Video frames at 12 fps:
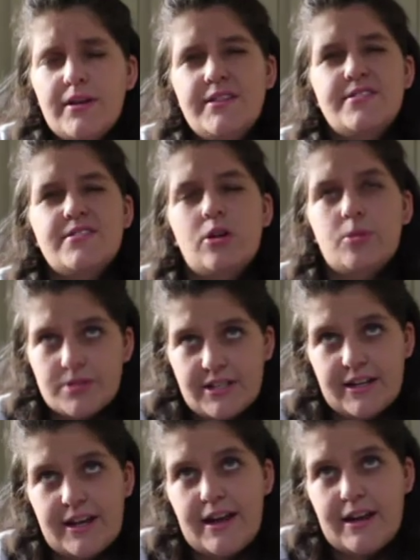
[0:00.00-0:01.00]
he stops
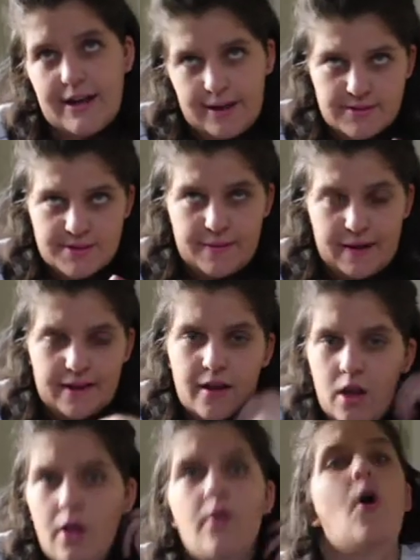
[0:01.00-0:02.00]
it again, comes back,
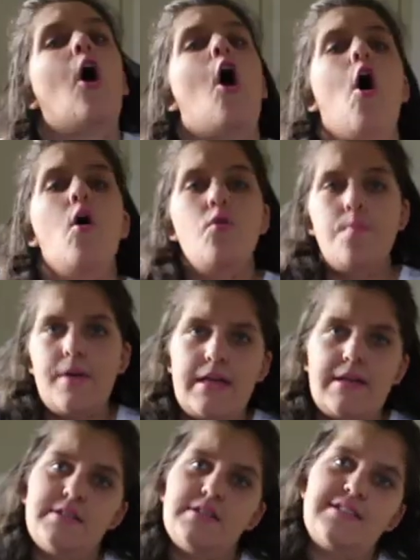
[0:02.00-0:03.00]

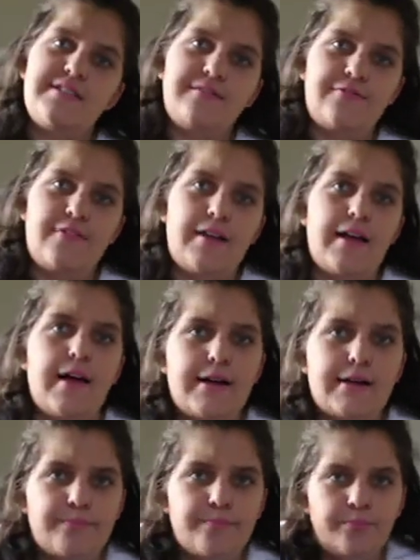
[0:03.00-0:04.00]
opens
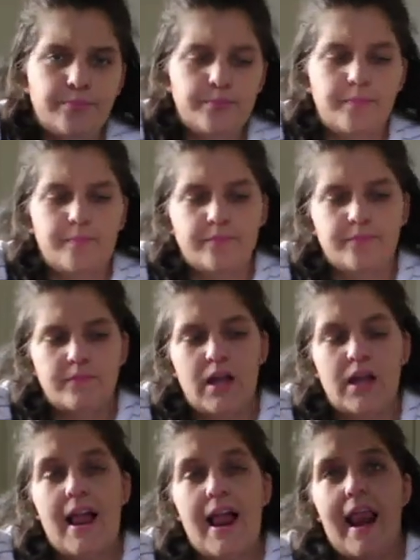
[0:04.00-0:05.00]
the
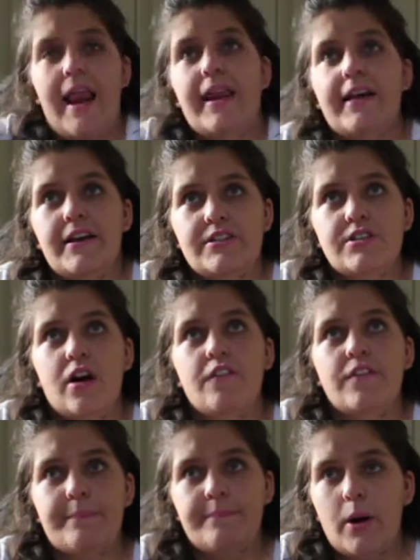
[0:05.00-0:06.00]
lid
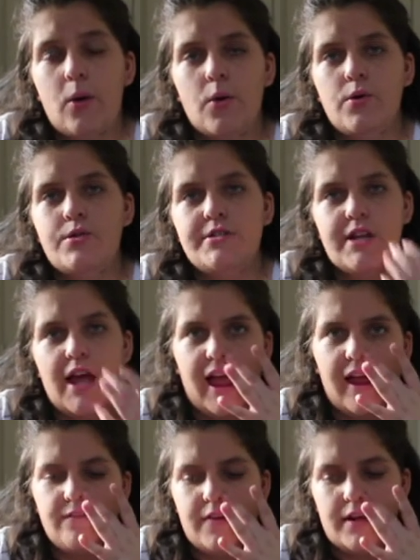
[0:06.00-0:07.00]
of the boat,
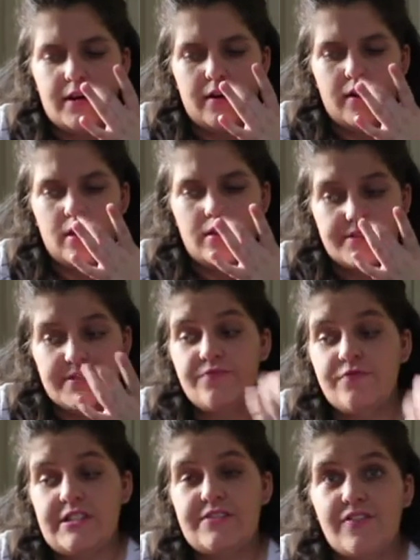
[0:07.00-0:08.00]
and then
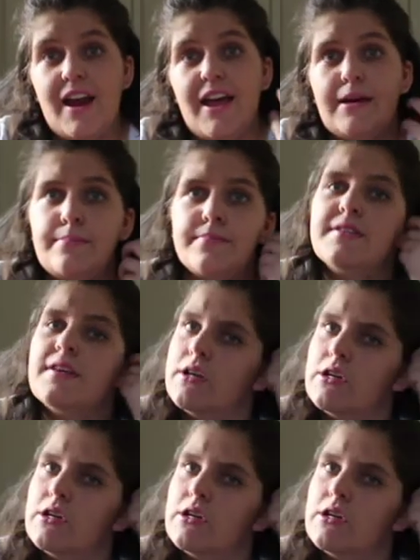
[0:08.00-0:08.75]
there's flames.